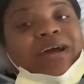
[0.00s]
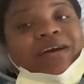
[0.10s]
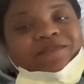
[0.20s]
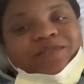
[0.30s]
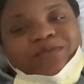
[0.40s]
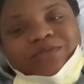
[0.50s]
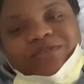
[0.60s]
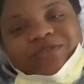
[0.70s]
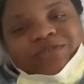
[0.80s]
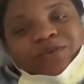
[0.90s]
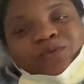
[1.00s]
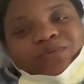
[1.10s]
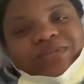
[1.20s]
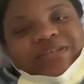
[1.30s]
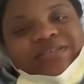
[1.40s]
I feel so
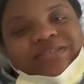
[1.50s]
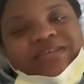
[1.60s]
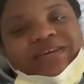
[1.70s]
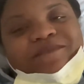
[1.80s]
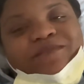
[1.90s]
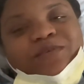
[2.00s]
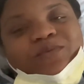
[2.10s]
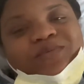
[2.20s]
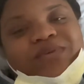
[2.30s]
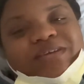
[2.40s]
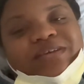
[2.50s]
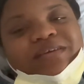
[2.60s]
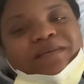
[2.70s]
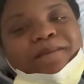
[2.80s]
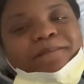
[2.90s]
dizzy. I feel
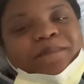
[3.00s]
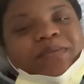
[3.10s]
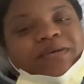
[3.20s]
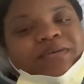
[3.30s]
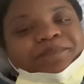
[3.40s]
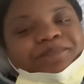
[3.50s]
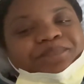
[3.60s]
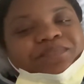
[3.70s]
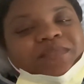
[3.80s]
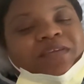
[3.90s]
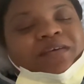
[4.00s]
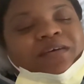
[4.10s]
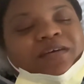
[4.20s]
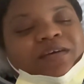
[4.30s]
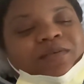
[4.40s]
weak but
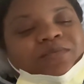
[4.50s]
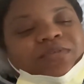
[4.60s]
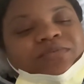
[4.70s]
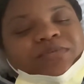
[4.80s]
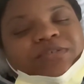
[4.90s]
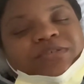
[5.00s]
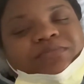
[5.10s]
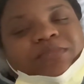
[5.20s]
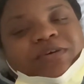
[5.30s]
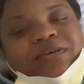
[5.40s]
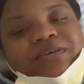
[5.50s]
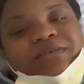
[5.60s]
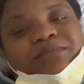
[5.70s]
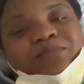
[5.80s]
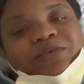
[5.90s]
I really wish my
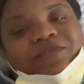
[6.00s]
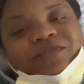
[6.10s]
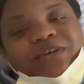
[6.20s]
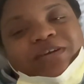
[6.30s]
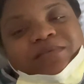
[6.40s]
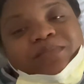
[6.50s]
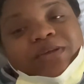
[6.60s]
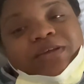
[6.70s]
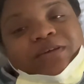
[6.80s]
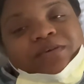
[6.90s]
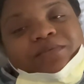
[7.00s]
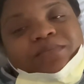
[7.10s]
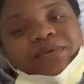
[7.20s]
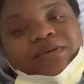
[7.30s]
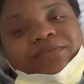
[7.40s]
boyfriend could be here,
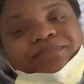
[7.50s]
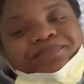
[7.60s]
but